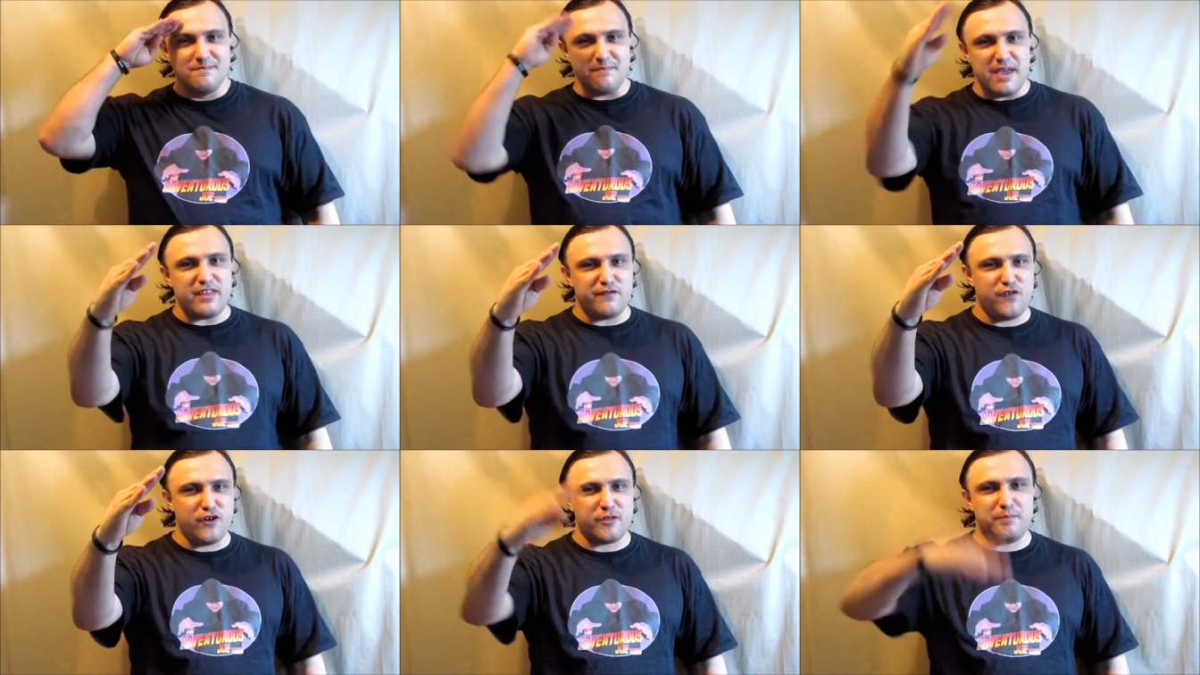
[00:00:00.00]
May the
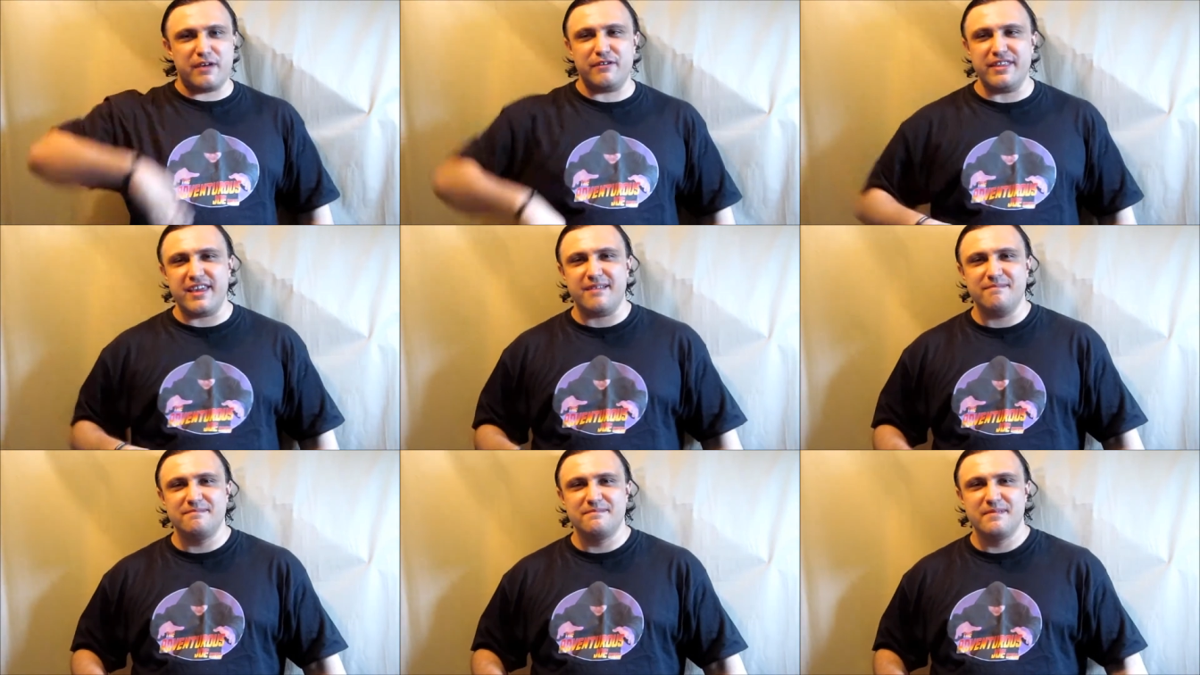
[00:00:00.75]
force be with you.
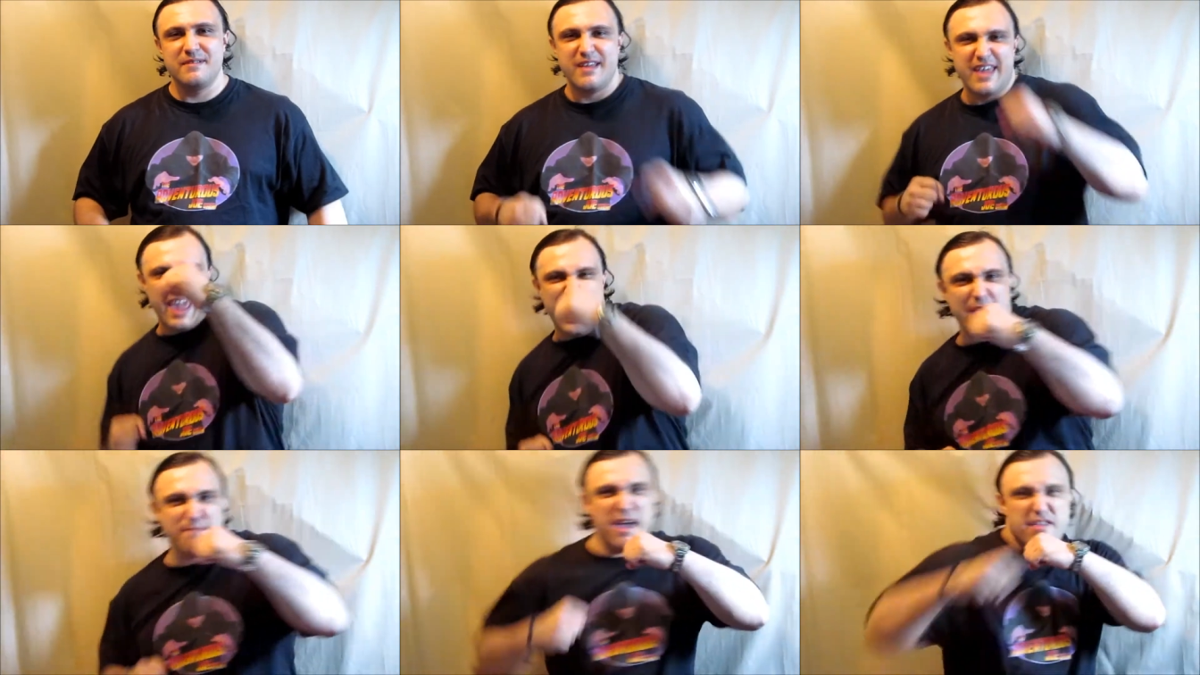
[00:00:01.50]

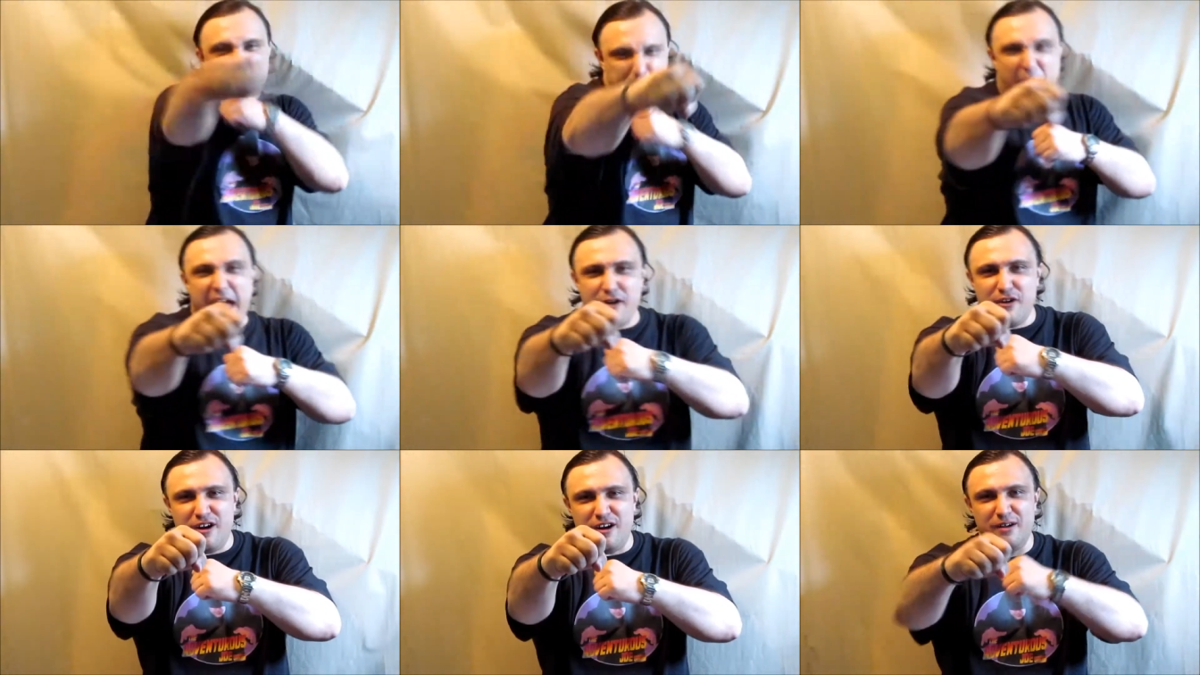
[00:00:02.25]
And may the
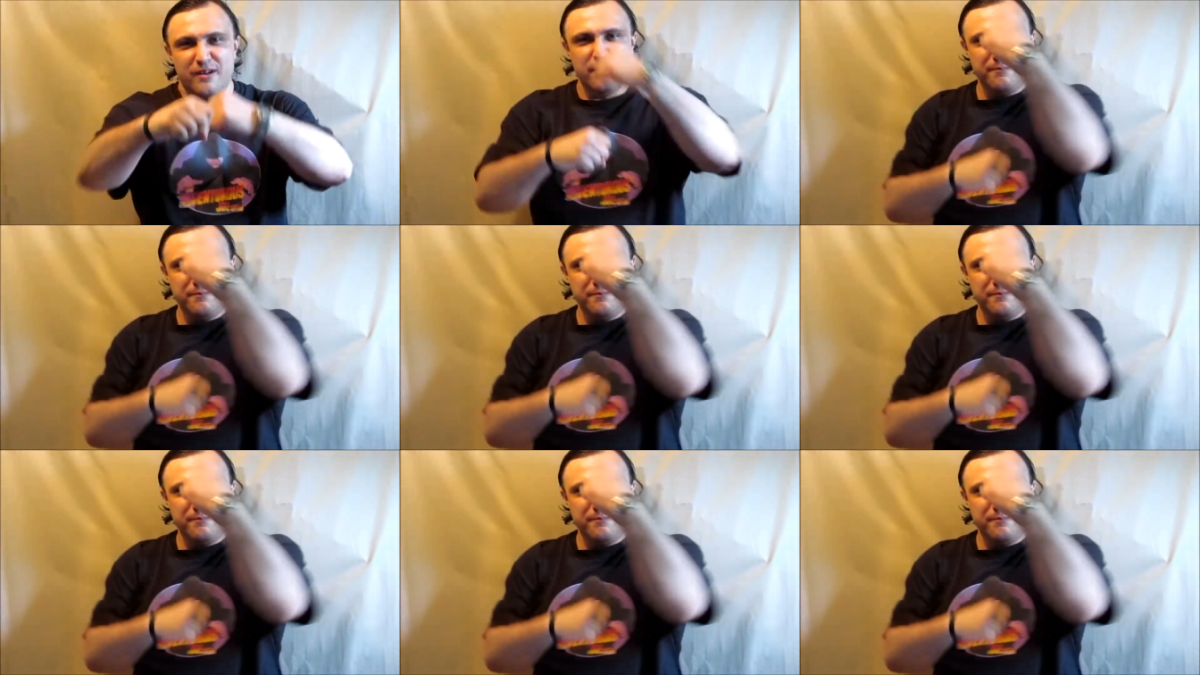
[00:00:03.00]
power